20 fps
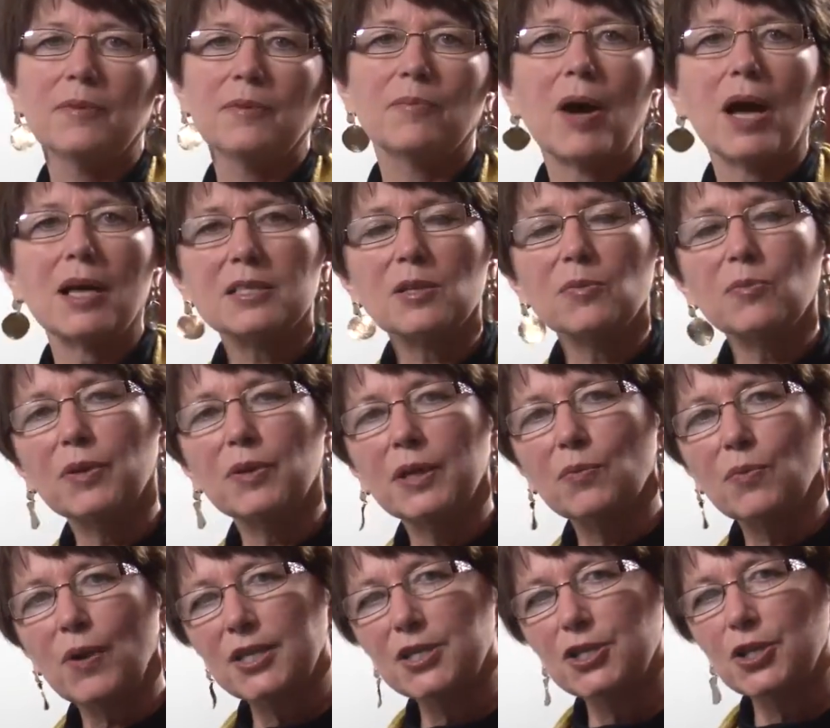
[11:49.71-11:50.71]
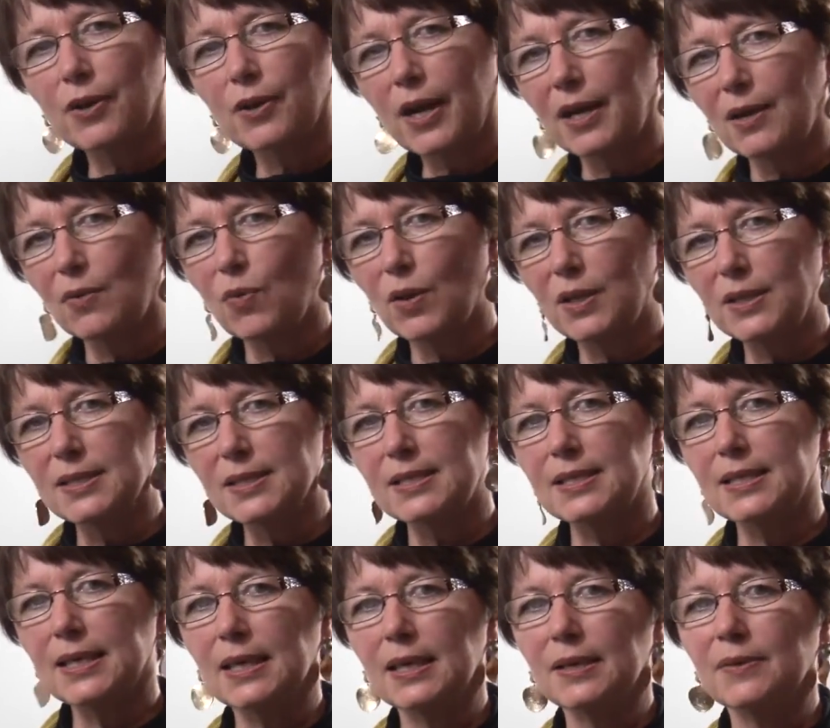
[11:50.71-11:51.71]
possibly raise your
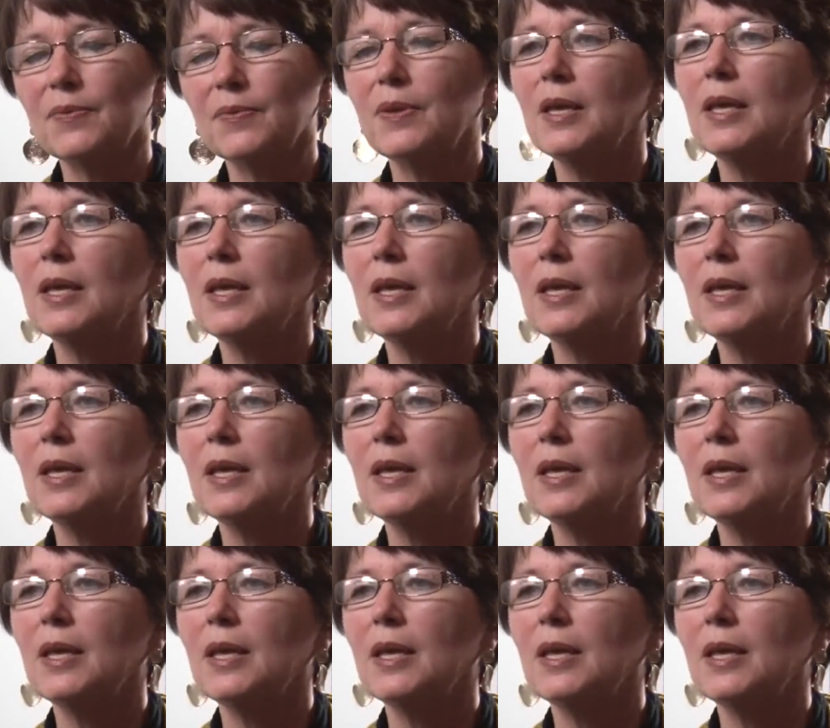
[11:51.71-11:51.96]
A1C.